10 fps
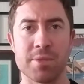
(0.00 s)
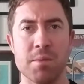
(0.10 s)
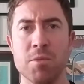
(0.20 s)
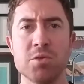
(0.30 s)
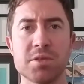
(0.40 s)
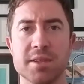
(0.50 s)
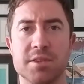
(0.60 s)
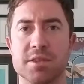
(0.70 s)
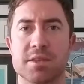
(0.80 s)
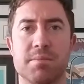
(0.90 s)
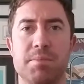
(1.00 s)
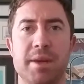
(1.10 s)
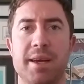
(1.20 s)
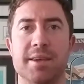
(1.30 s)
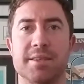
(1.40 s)
mostly just
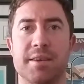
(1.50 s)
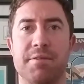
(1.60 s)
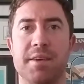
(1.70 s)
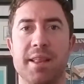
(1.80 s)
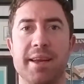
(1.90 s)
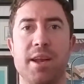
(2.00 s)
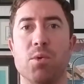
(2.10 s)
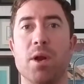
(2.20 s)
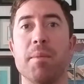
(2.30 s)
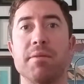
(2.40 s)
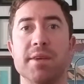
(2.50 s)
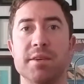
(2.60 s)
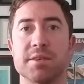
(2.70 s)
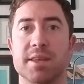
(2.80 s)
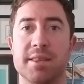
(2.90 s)
because I feel like, you know, when I make
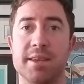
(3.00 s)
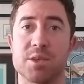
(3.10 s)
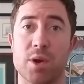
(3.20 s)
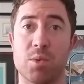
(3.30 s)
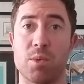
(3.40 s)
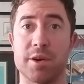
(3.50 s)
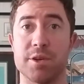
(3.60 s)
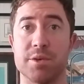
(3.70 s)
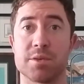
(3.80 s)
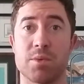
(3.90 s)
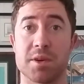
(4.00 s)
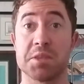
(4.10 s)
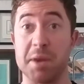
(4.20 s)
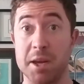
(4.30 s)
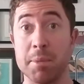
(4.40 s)
videos like these, what I want to do is I want
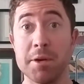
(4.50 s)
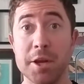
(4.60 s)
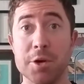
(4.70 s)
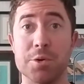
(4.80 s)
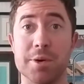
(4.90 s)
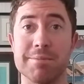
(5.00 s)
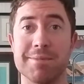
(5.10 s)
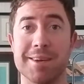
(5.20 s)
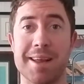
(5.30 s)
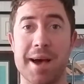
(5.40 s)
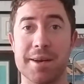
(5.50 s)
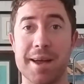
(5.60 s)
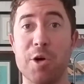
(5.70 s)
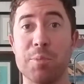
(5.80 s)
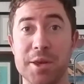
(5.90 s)
to speak about you and how to
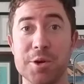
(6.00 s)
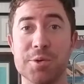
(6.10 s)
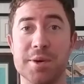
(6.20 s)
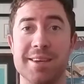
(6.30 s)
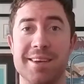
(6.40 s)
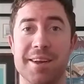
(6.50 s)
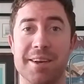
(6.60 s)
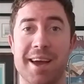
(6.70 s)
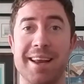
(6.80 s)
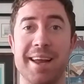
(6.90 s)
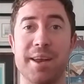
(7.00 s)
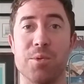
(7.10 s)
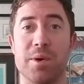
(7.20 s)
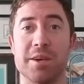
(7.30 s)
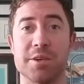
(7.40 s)
help you and, you know, kind of get you
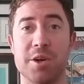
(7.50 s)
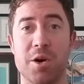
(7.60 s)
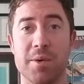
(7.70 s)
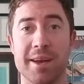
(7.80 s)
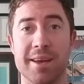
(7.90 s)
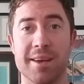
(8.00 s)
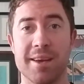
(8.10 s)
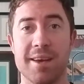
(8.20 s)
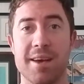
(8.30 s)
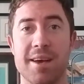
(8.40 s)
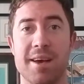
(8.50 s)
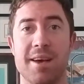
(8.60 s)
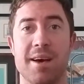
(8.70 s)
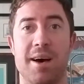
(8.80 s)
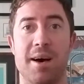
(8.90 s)
to where you're going.
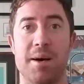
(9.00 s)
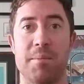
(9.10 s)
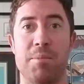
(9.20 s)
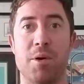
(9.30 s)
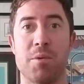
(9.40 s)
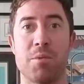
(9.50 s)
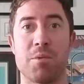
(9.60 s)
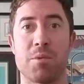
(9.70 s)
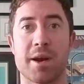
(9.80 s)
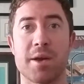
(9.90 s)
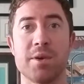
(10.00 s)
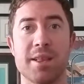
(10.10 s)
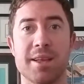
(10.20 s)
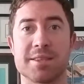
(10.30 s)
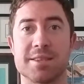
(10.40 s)
But what I
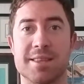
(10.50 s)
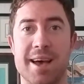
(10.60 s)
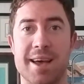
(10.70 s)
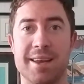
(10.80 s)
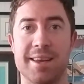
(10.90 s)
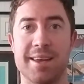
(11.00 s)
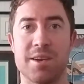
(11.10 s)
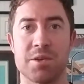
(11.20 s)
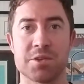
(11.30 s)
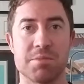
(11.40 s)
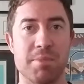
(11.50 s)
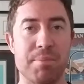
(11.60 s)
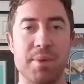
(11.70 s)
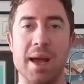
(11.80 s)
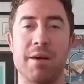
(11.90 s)
realize is that it also
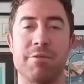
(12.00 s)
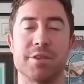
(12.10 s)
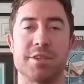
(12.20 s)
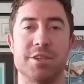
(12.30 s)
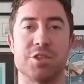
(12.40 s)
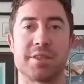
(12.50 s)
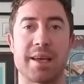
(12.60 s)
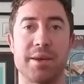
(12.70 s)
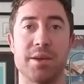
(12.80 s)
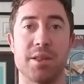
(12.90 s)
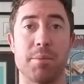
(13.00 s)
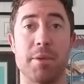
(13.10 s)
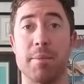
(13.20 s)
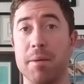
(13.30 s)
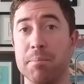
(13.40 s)
might be helpful to just tell you a little
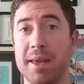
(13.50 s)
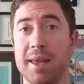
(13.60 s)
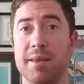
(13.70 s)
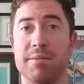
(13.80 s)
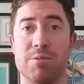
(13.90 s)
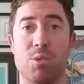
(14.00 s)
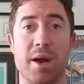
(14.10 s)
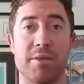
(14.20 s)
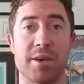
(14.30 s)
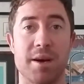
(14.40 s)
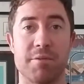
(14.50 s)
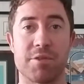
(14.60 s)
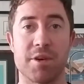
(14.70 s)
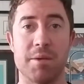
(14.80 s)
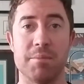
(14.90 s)
bit about me and where I've come
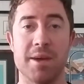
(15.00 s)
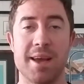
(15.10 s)
from.